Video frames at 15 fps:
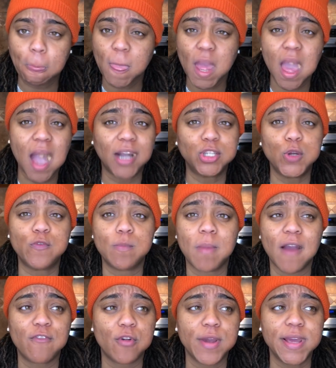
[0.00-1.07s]
I could do for
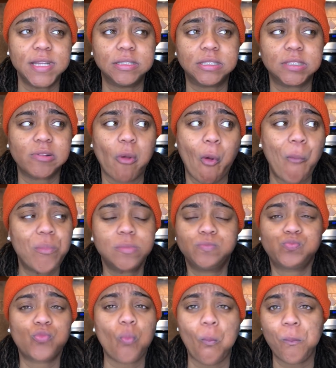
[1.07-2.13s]
my friends,
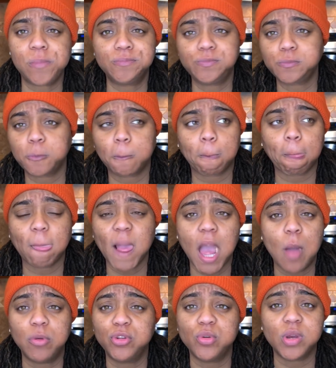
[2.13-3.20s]
I
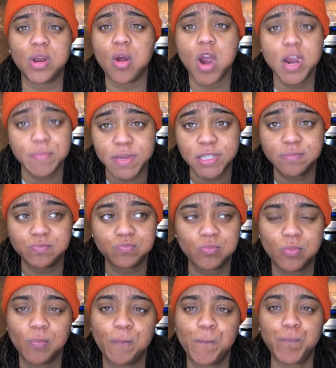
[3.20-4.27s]
would do it in a heartbeat.
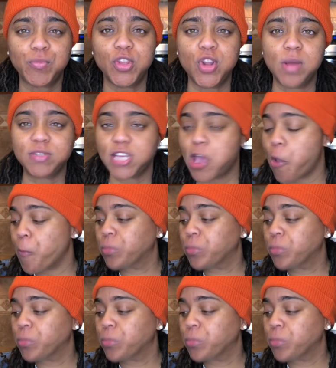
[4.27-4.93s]
You know what I'm saying?